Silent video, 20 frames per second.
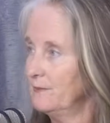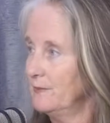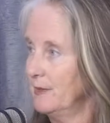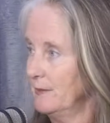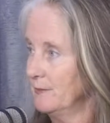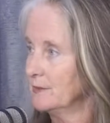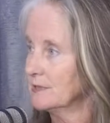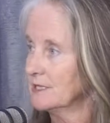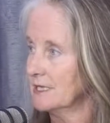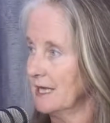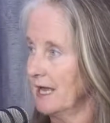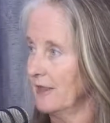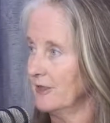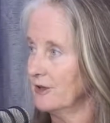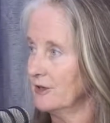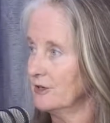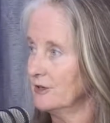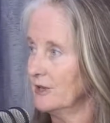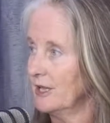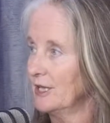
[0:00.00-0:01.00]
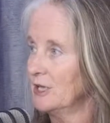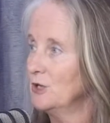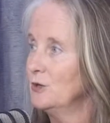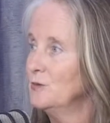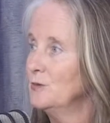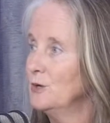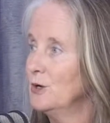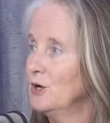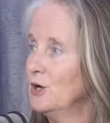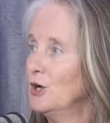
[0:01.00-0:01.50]
people together like
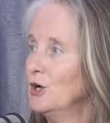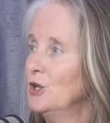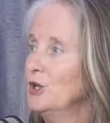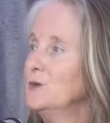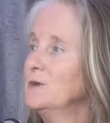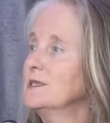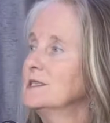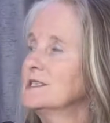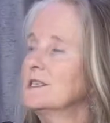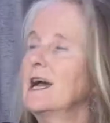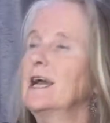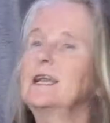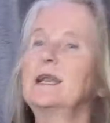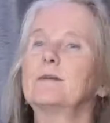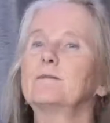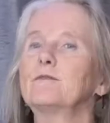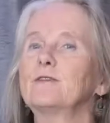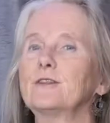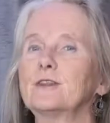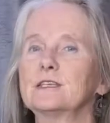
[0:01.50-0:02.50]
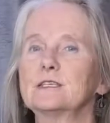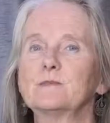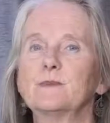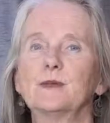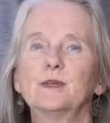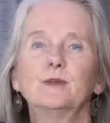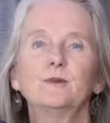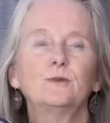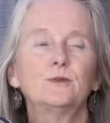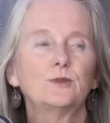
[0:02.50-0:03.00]
you you would sign up for this
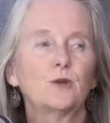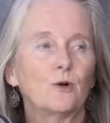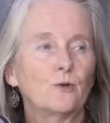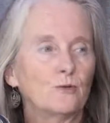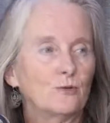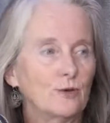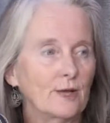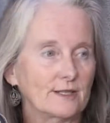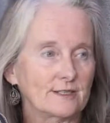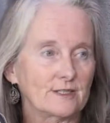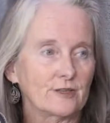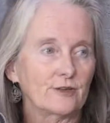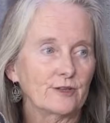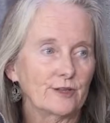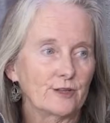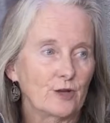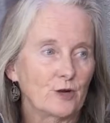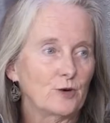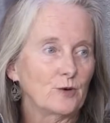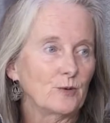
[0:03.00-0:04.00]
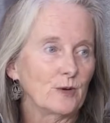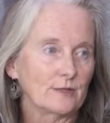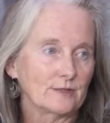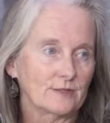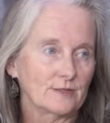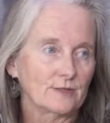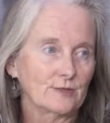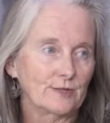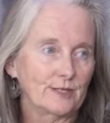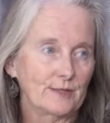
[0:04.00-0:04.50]
but you don't necessarily know who
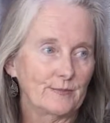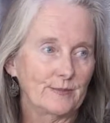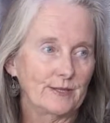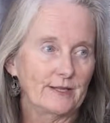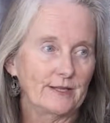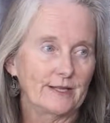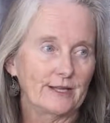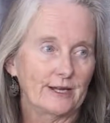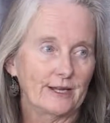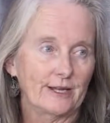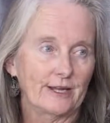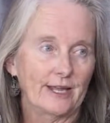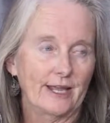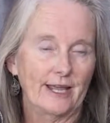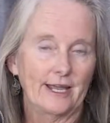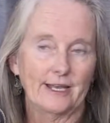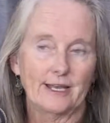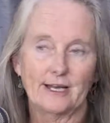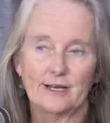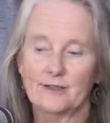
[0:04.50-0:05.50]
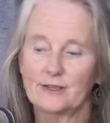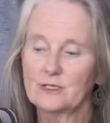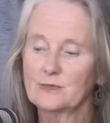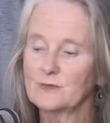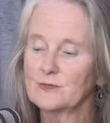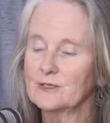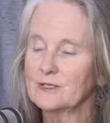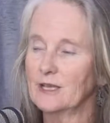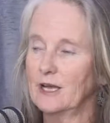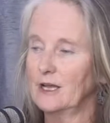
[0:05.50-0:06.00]
else is going mm-hmm. to be mm-hmm. there and uh, this
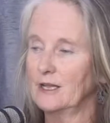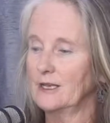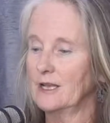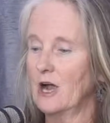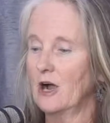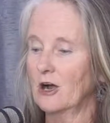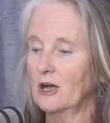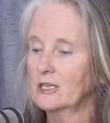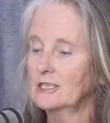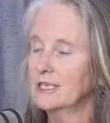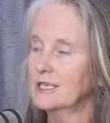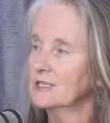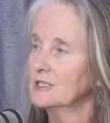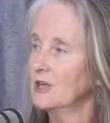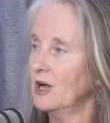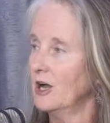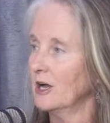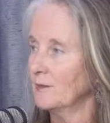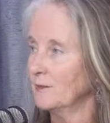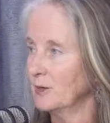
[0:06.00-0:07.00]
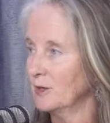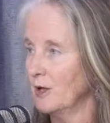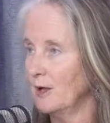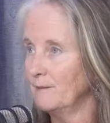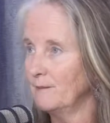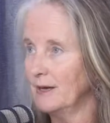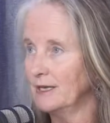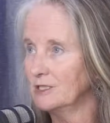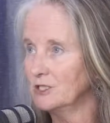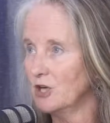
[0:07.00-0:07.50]
was an arctic talk put
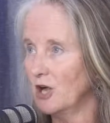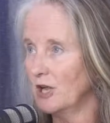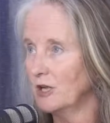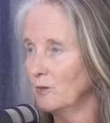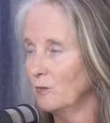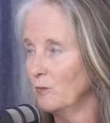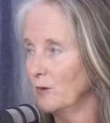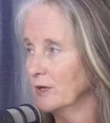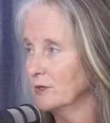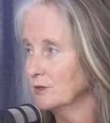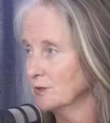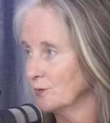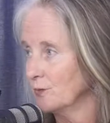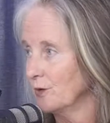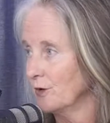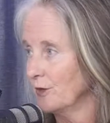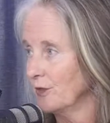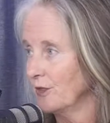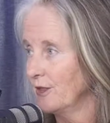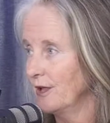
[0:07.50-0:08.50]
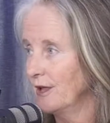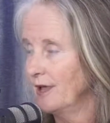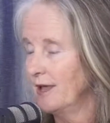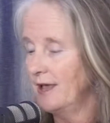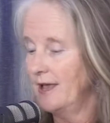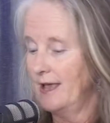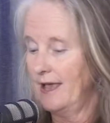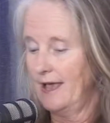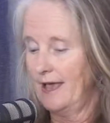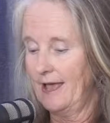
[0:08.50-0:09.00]
on by john wigglesworth
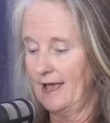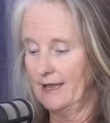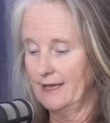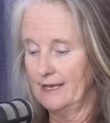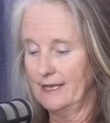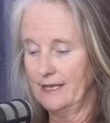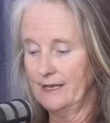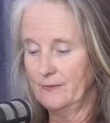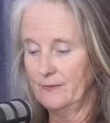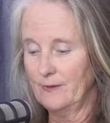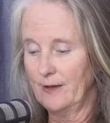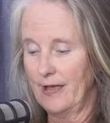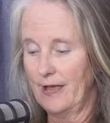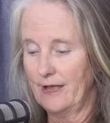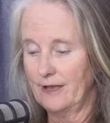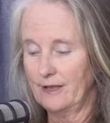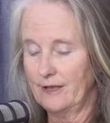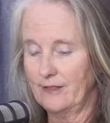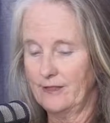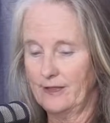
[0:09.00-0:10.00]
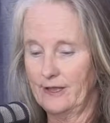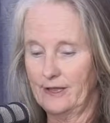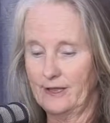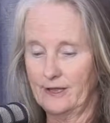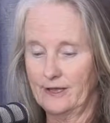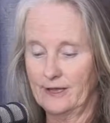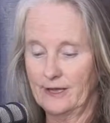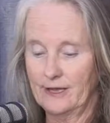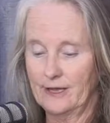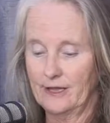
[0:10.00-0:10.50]
and he had
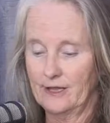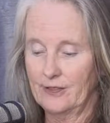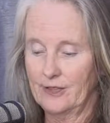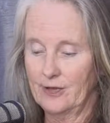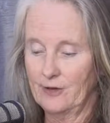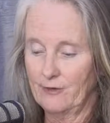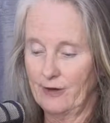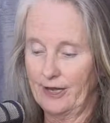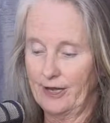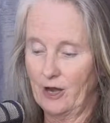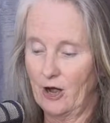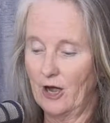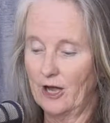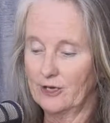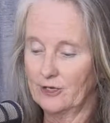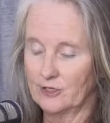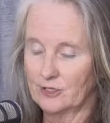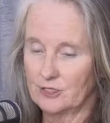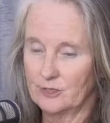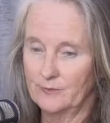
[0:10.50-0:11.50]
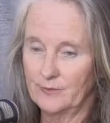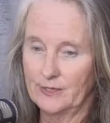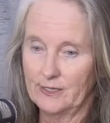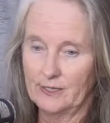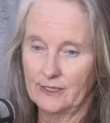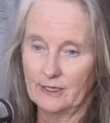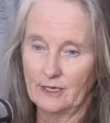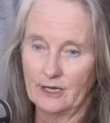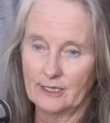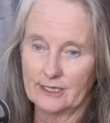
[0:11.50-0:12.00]
the the great honor to
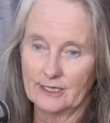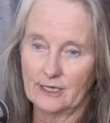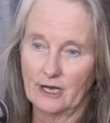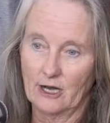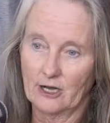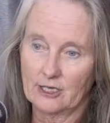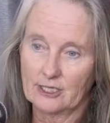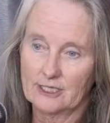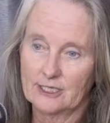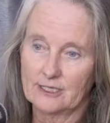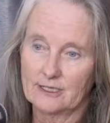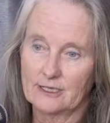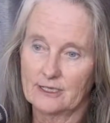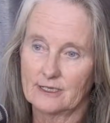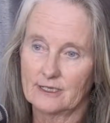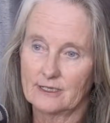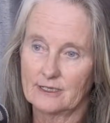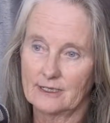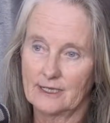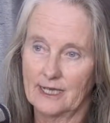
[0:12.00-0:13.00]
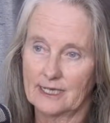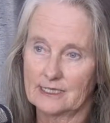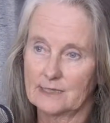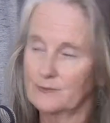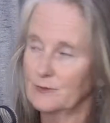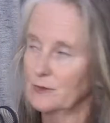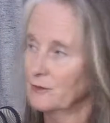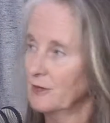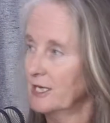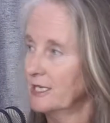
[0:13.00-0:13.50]
be on an arctic
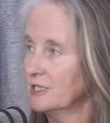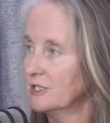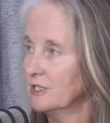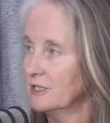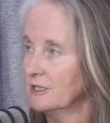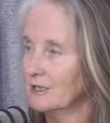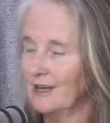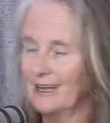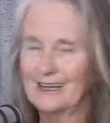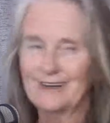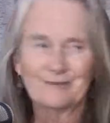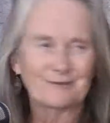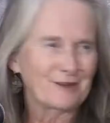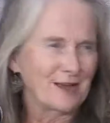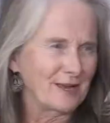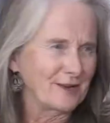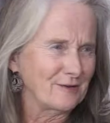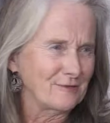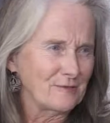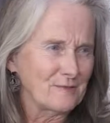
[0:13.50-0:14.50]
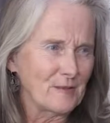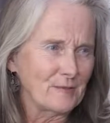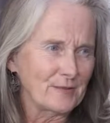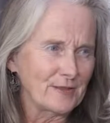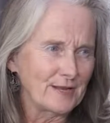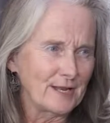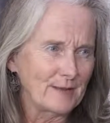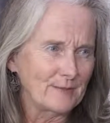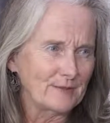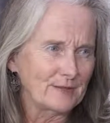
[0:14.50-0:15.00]
exploration. I don't I don't remember
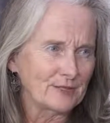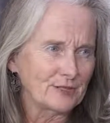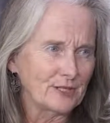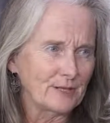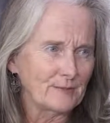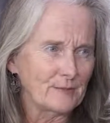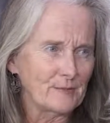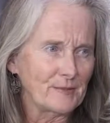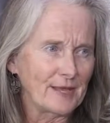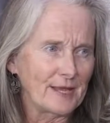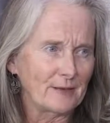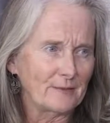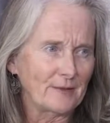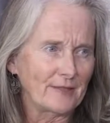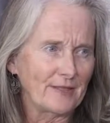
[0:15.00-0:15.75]
the name of the ship. It began